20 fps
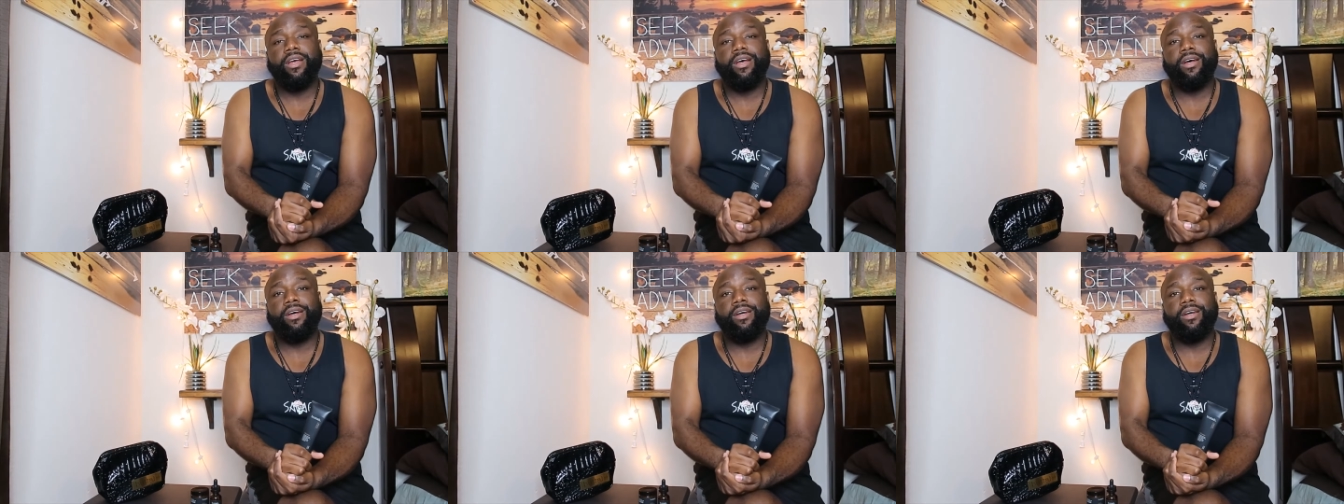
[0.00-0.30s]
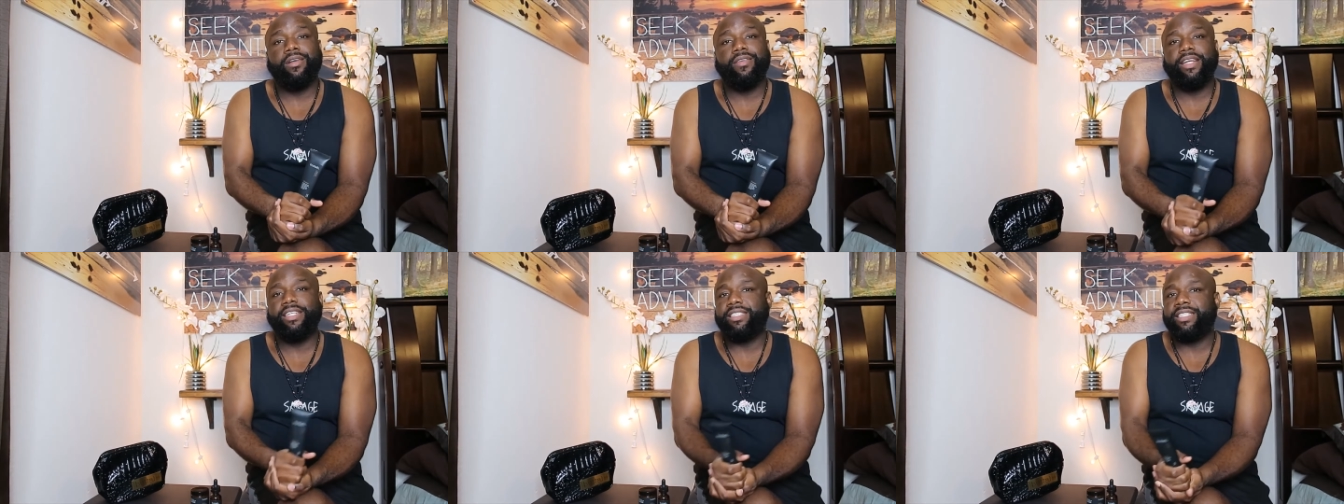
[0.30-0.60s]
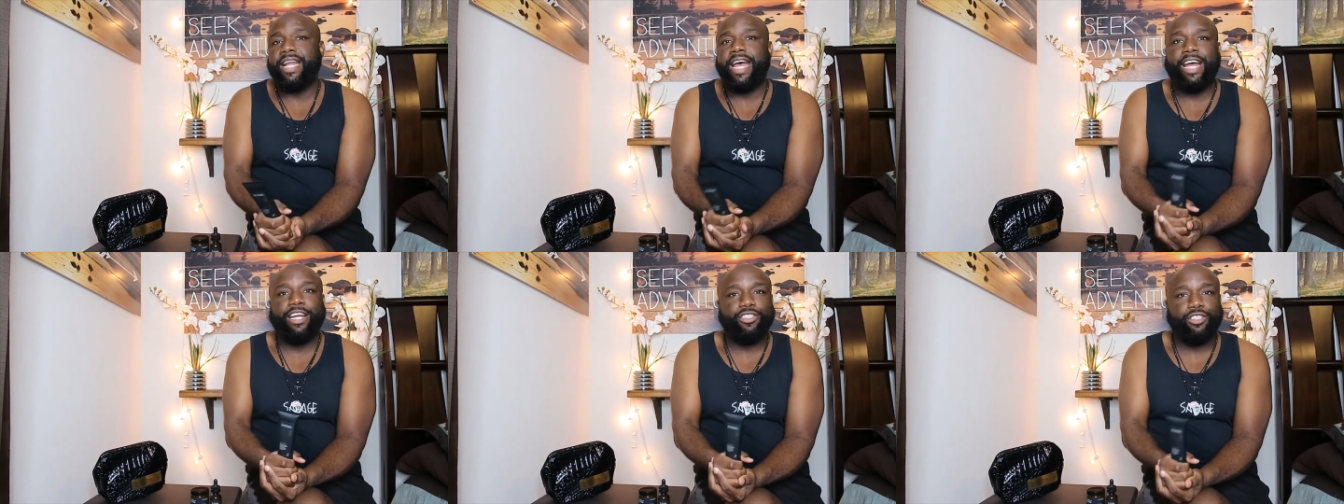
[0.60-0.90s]
uh, that's
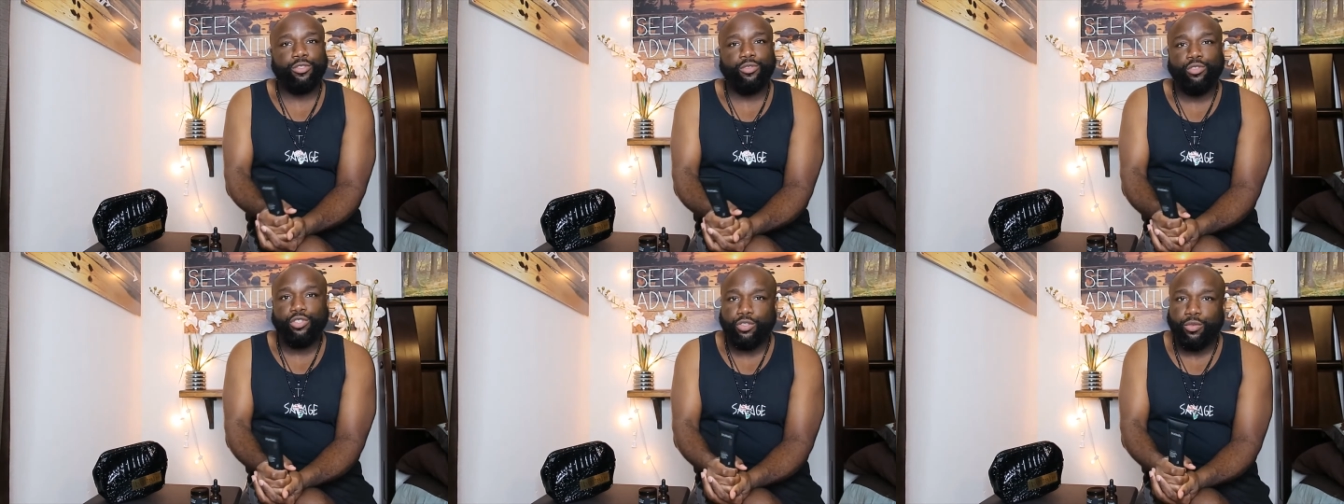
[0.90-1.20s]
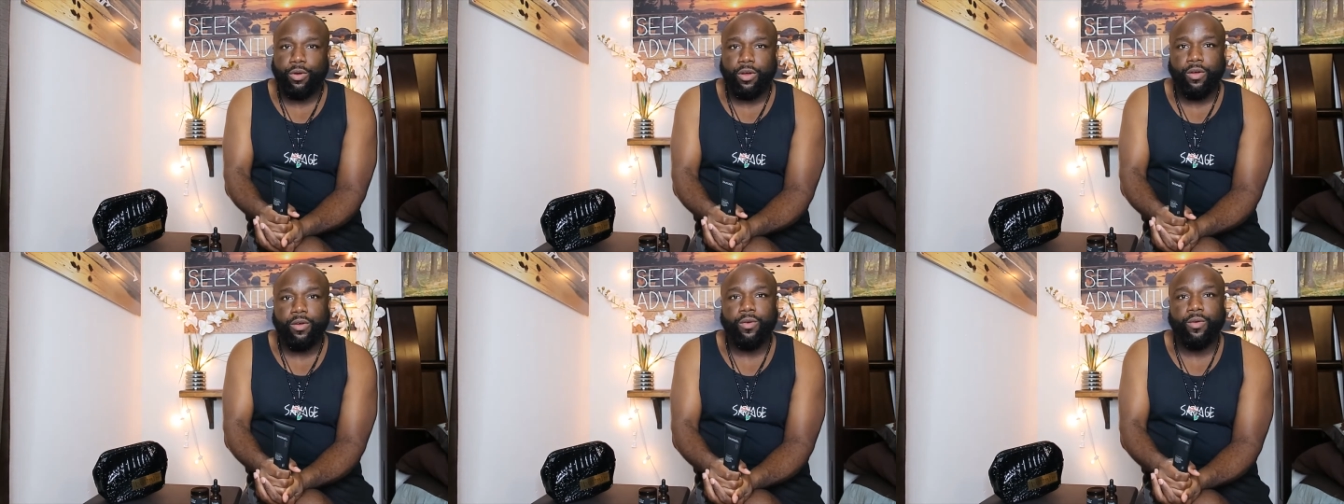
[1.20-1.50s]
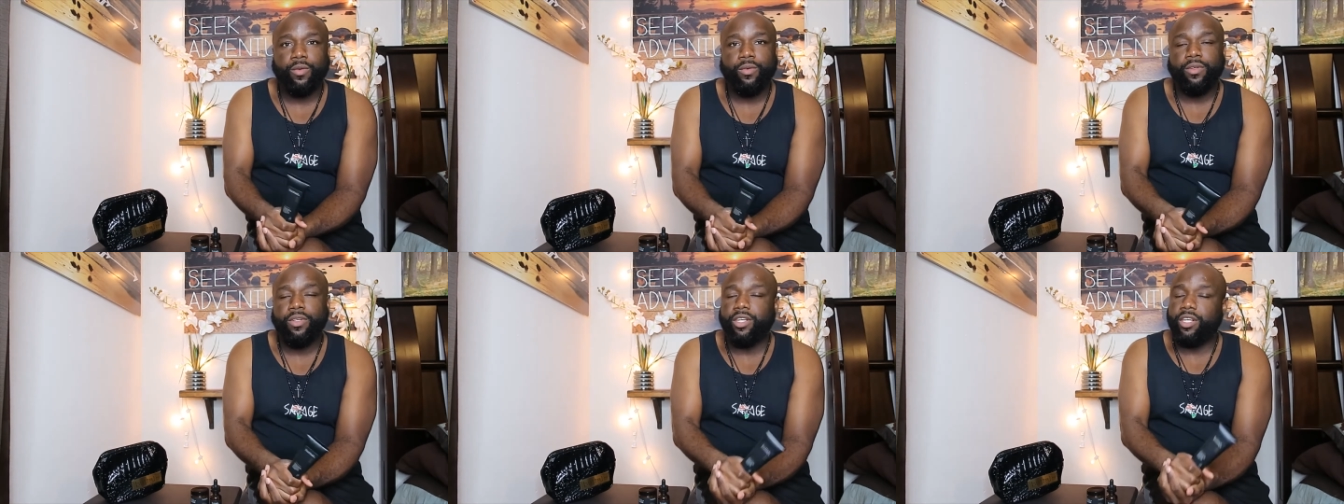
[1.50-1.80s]
not too
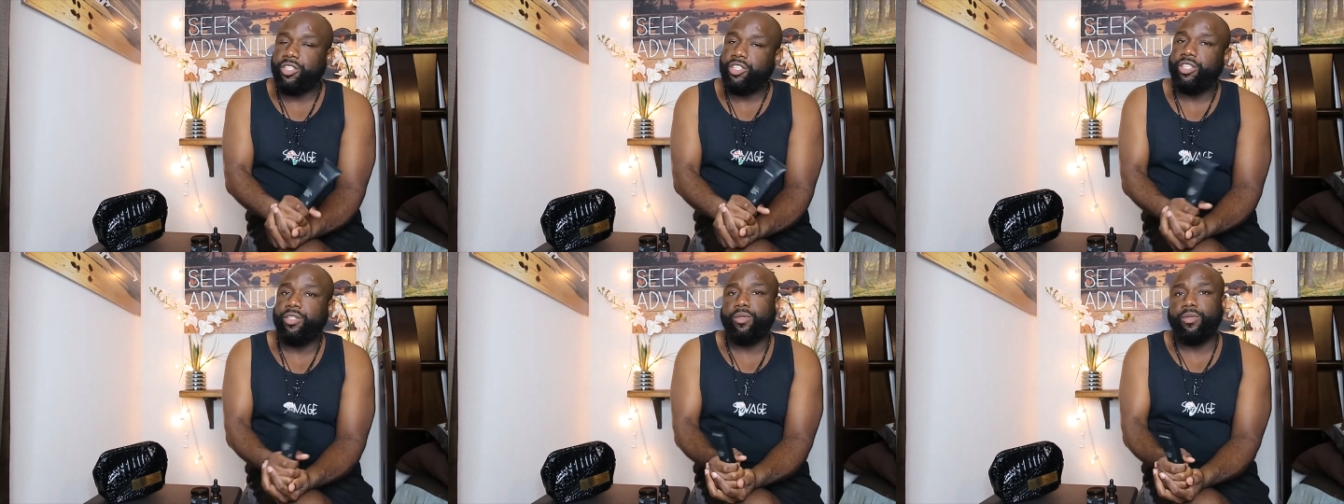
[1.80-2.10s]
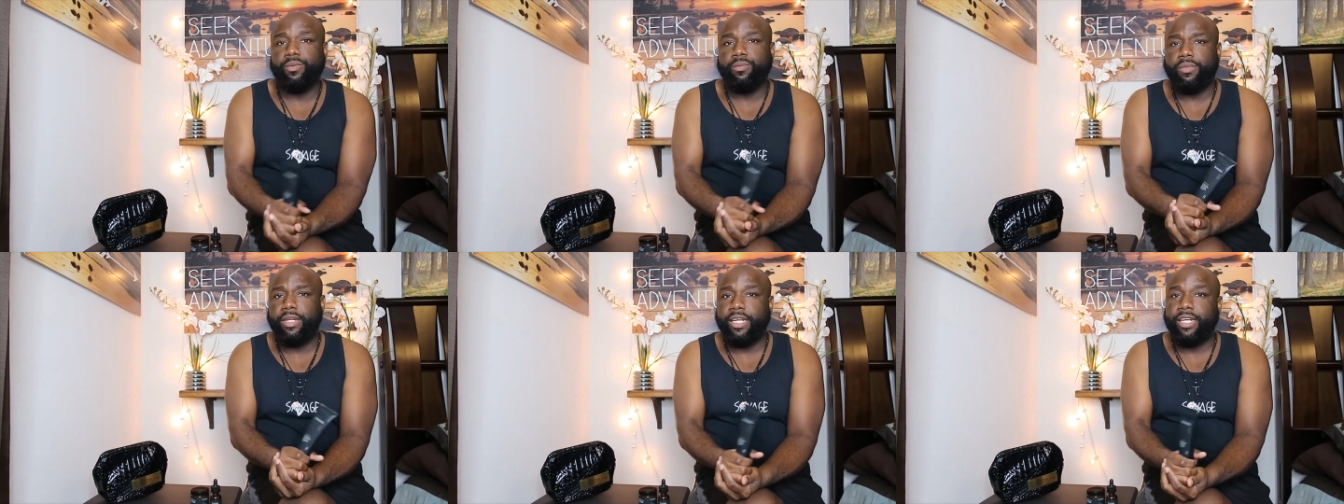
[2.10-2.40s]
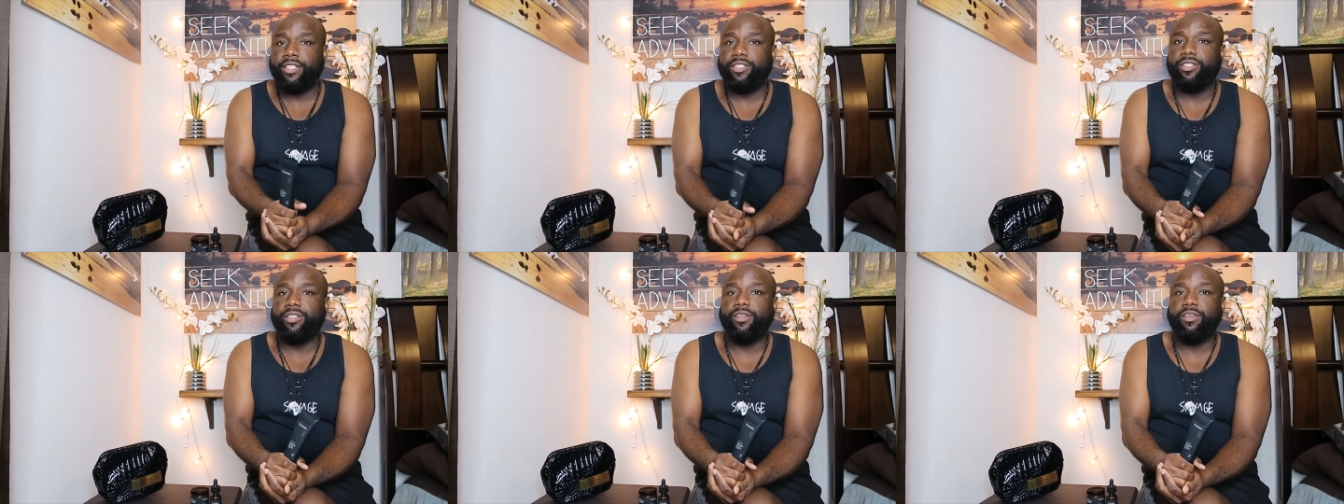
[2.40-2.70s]
strong a gentle
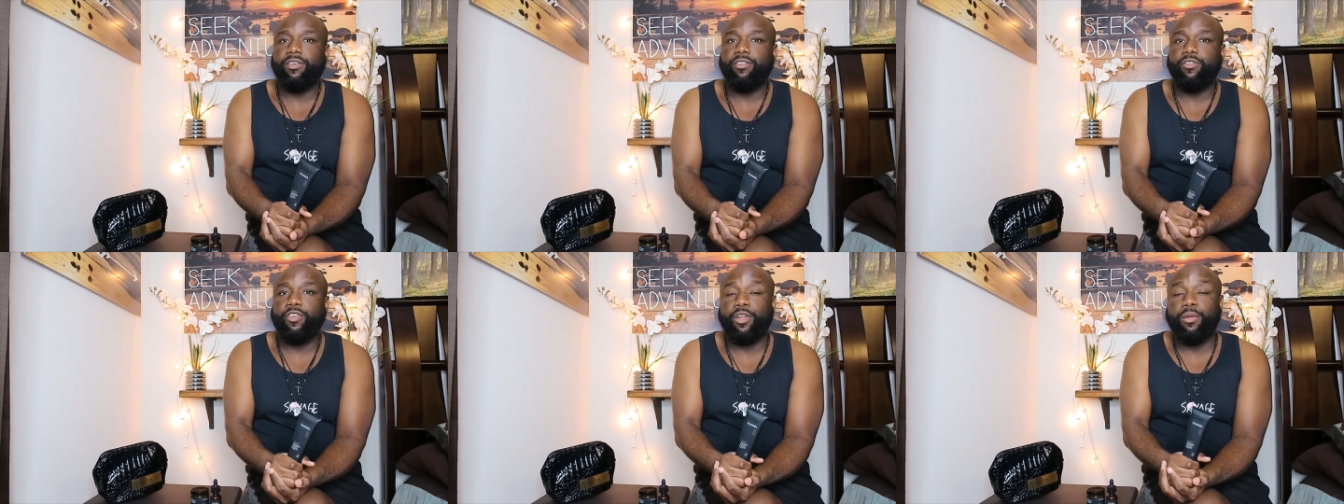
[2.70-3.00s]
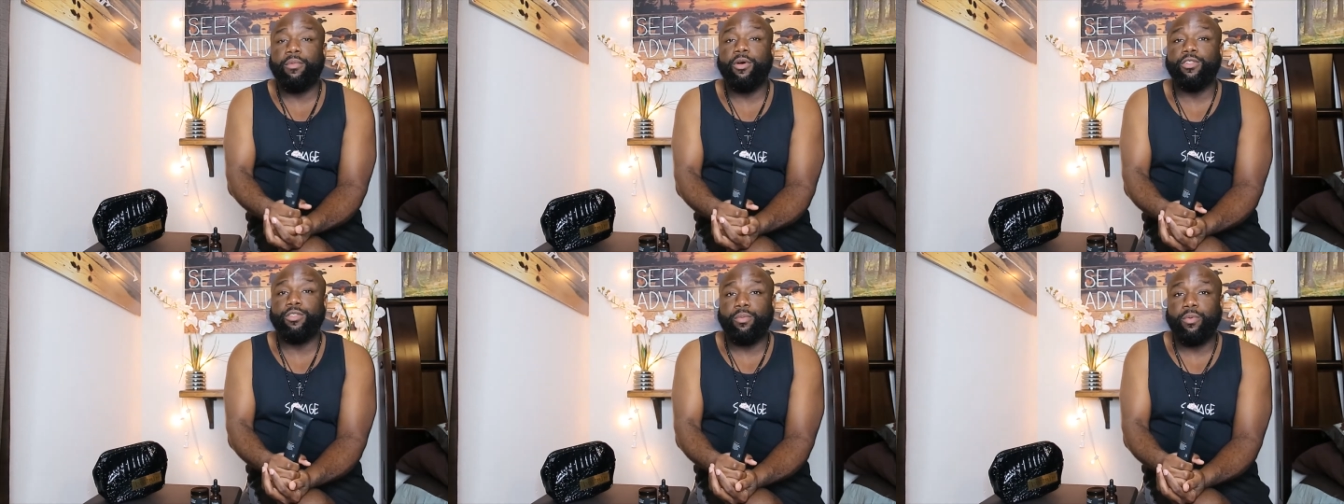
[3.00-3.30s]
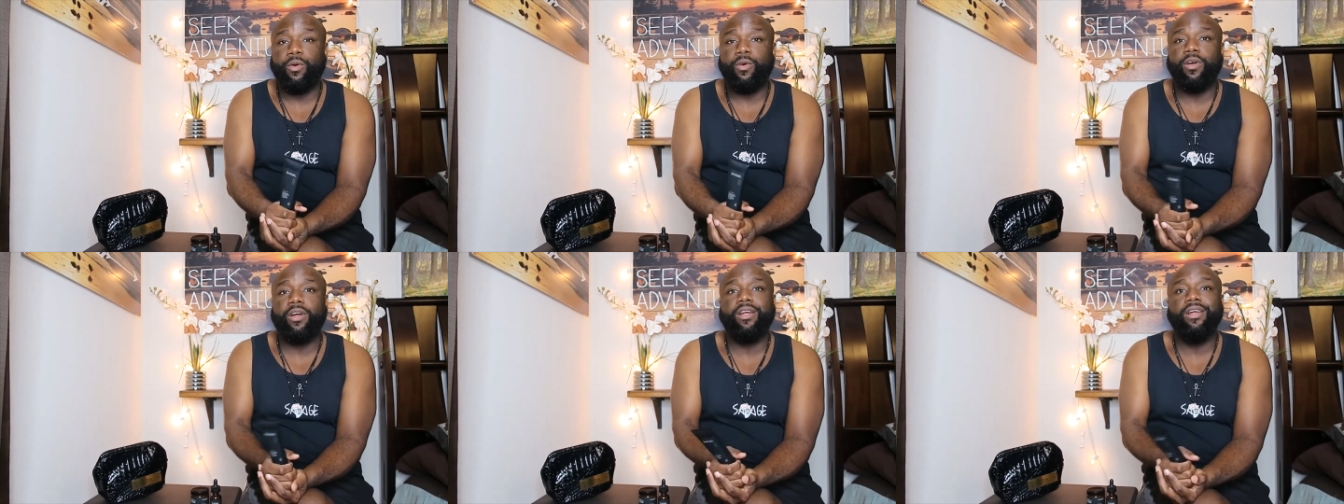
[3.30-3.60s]
cleanser for the most
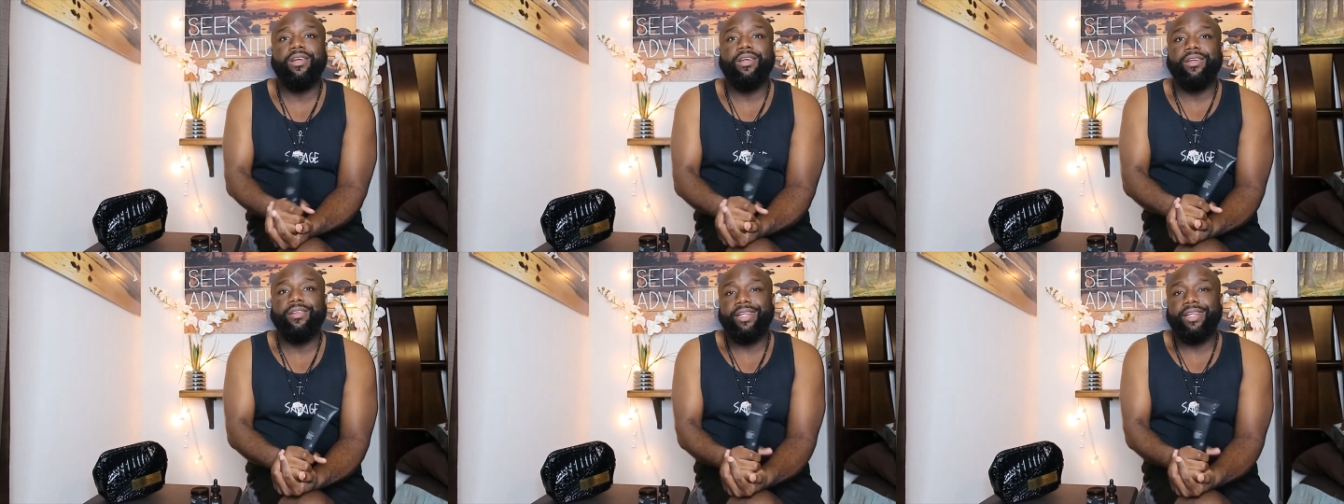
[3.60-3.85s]
part